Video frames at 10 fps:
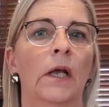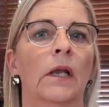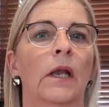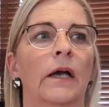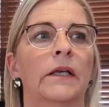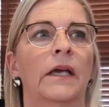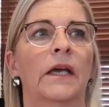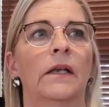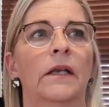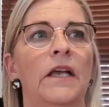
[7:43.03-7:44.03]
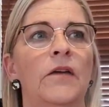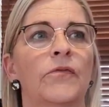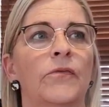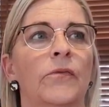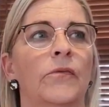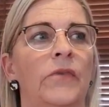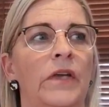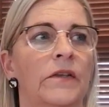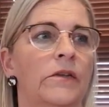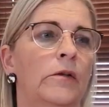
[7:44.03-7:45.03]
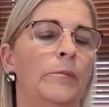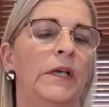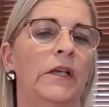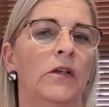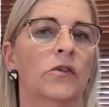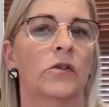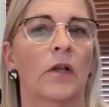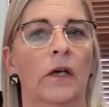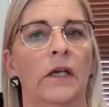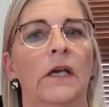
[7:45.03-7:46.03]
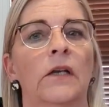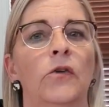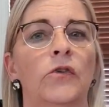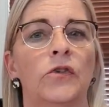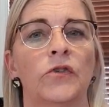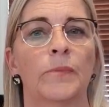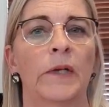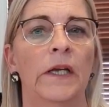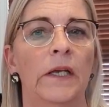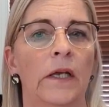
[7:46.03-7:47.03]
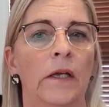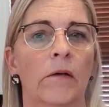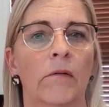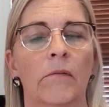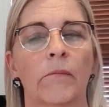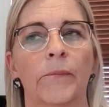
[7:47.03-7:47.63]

Like you can live with diminished, like you can lose your spleen and your